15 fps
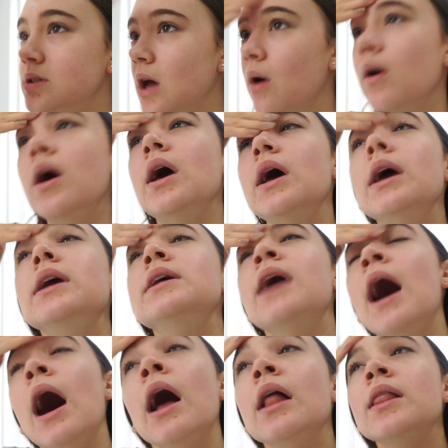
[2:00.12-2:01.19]
So
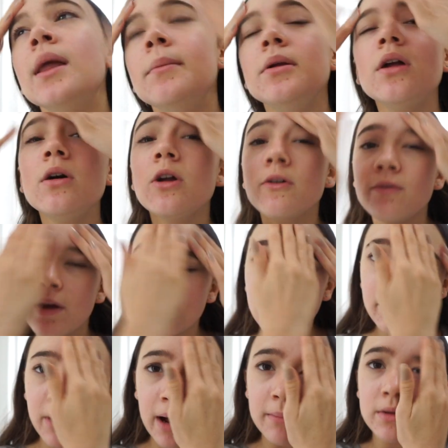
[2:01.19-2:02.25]
yeah, let me know your
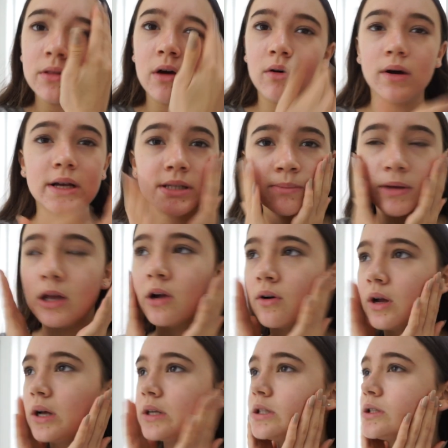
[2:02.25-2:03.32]
favorite primer though, because I'm
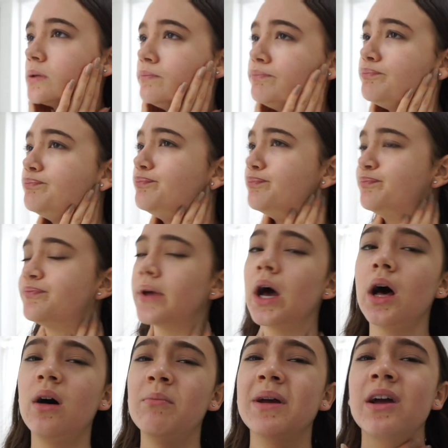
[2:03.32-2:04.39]
curious. Mm.
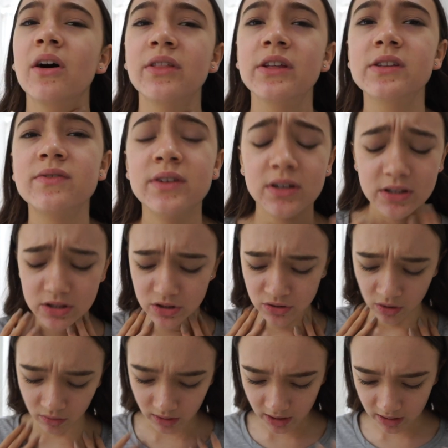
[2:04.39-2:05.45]
Oh my God, this feels
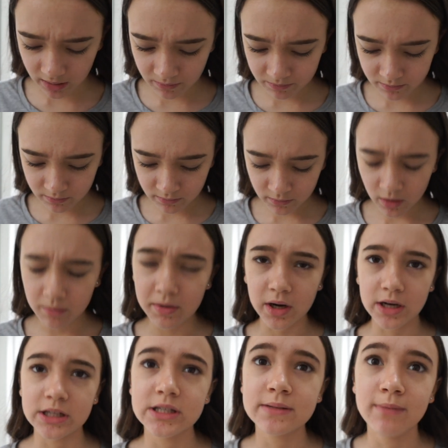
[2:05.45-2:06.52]
so good. God,
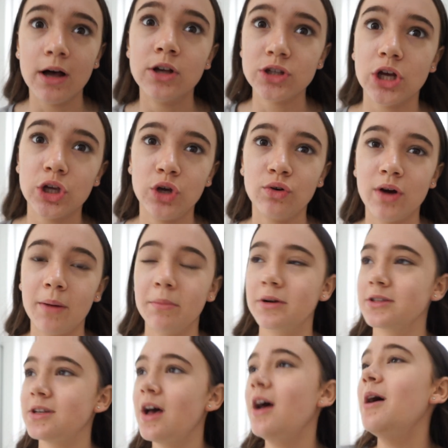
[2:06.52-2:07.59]
it smells like
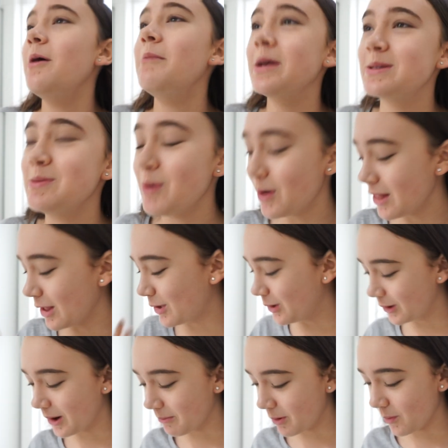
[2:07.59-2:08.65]
cucumbers. It makes me want like
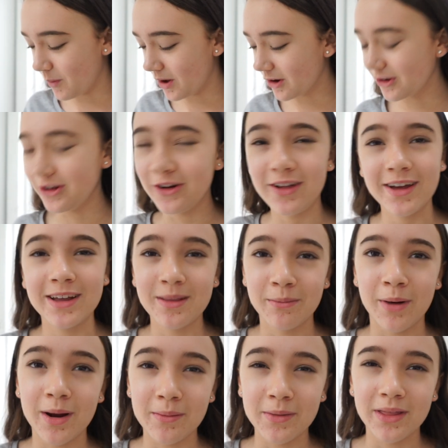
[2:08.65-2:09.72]
cucumber water. You know, like at the
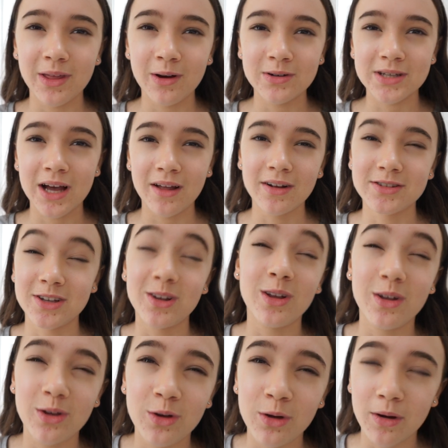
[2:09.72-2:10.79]
bottom of the hotel, there's
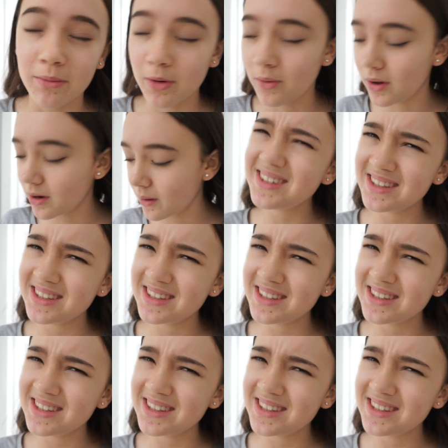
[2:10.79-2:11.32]
like cucumber water